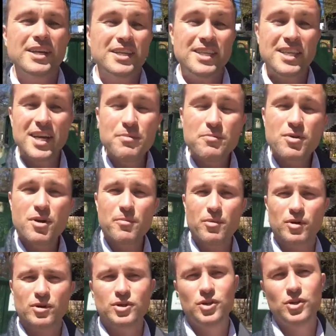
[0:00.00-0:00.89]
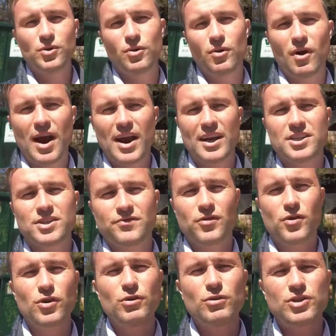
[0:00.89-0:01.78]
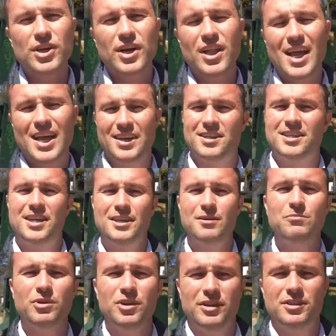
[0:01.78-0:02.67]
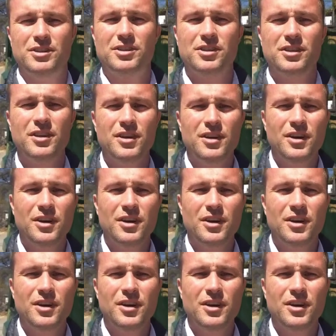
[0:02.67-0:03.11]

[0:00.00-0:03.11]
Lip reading: Tip number two, all right, is if you're using a lot of templates,